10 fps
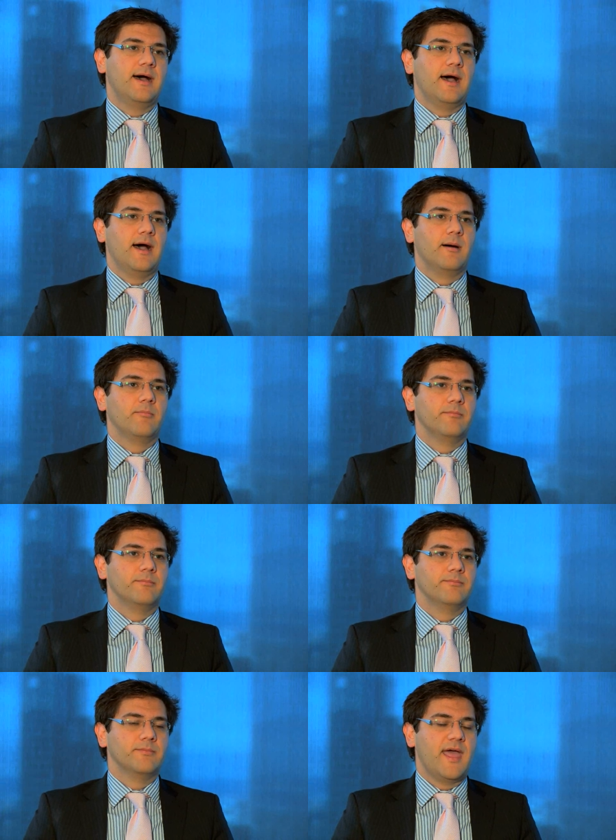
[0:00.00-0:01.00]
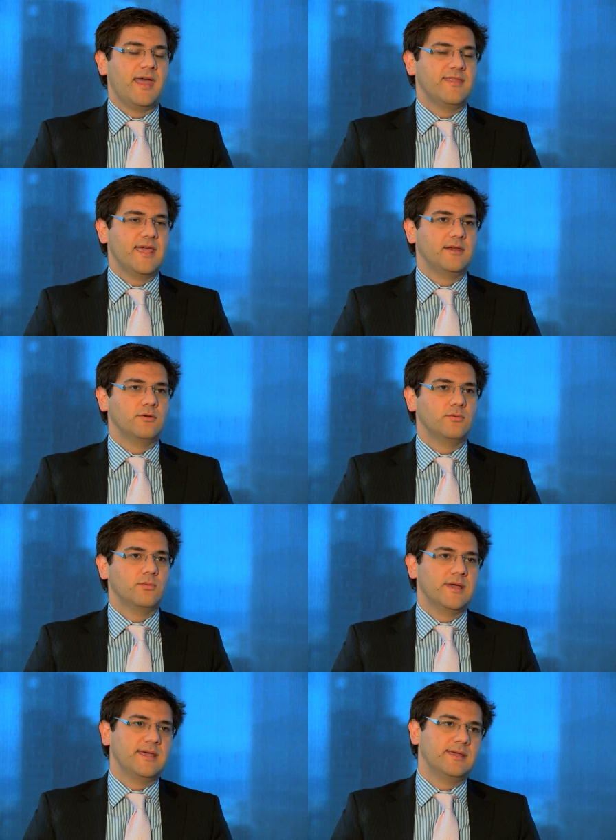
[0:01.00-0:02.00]
Um, and then
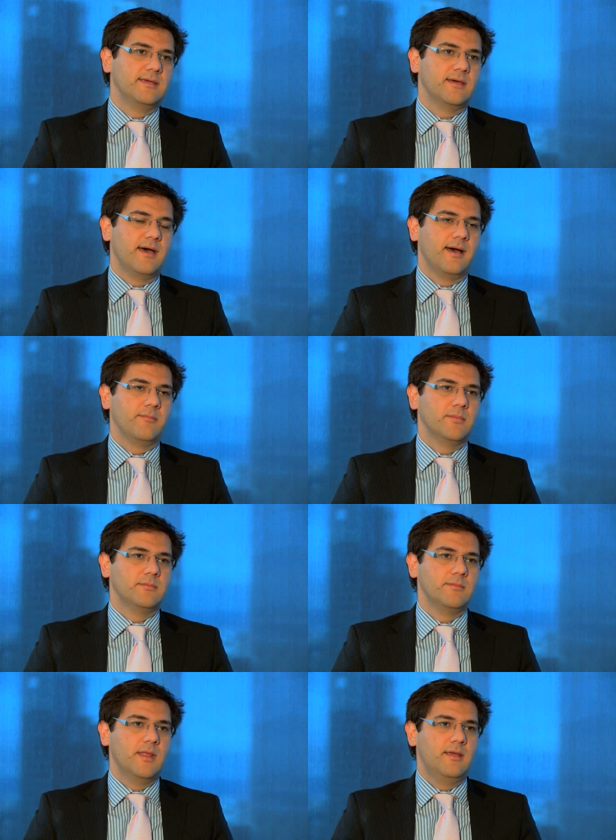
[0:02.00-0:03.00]
we um,